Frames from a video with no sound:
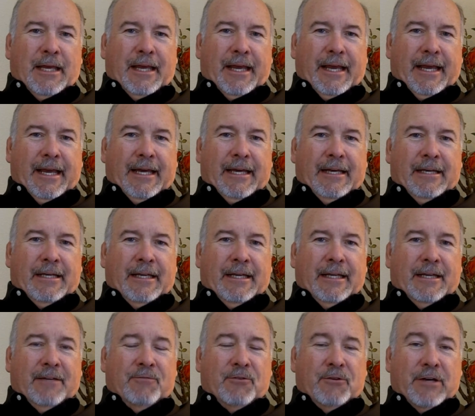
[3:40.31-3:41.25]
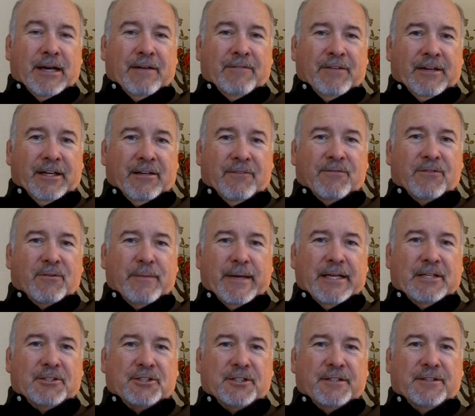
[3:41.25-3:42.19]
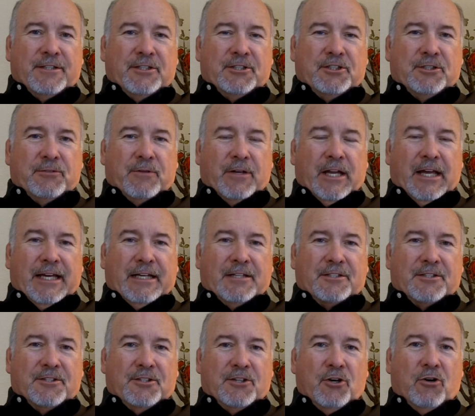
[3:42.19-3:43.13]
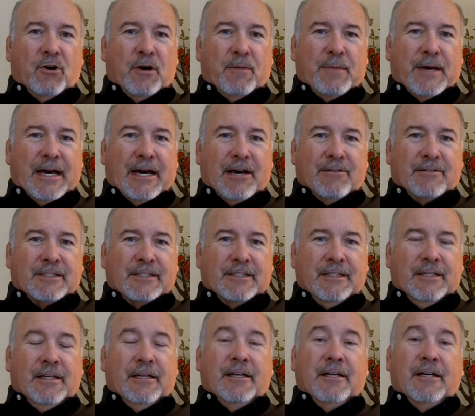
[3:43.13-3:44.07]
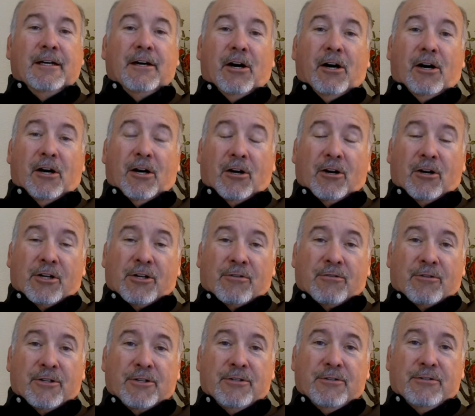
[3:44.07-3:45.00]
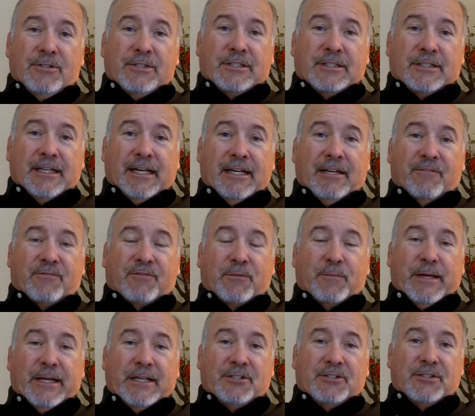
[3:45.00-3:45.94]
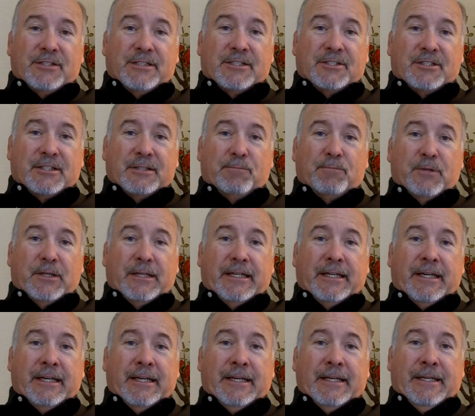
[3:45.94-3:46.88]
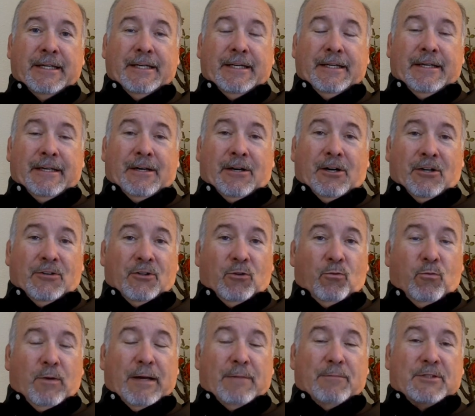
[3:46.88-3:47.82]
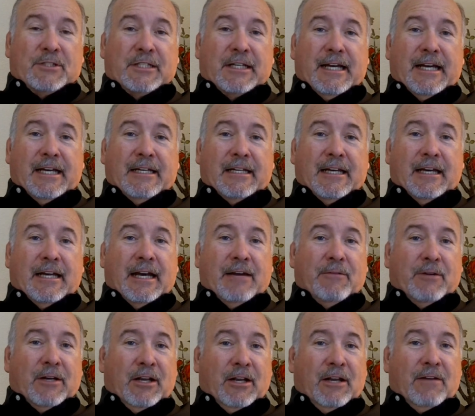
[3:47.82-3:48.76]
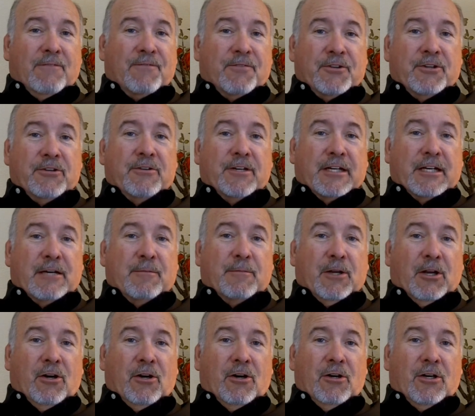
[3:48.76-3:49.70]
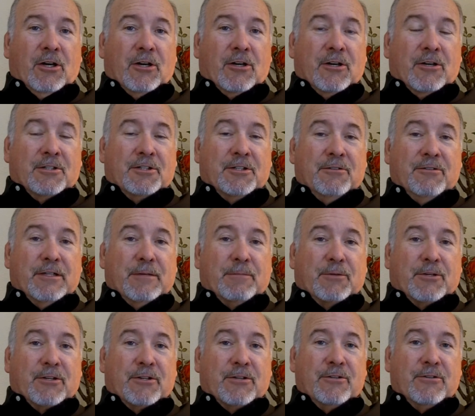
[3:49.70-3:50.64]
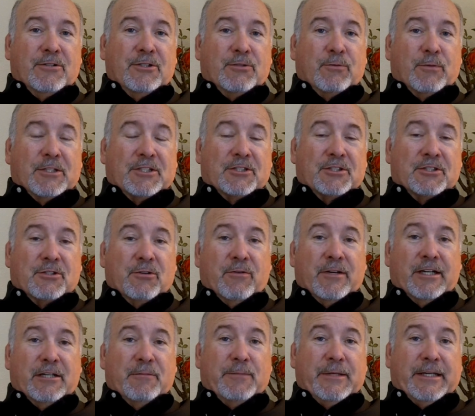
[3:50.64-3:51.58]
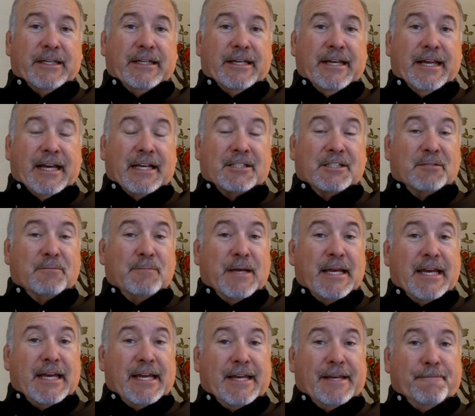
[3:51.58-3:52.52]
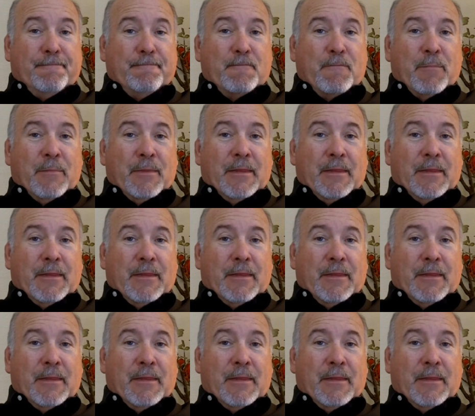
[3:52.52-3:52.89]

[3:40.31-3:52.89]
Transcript: And if you have information that you would like to know about on our cruise, that information is simply on the website. And I would love for you to come along on our Tune-Up cruise, which is going to be next May.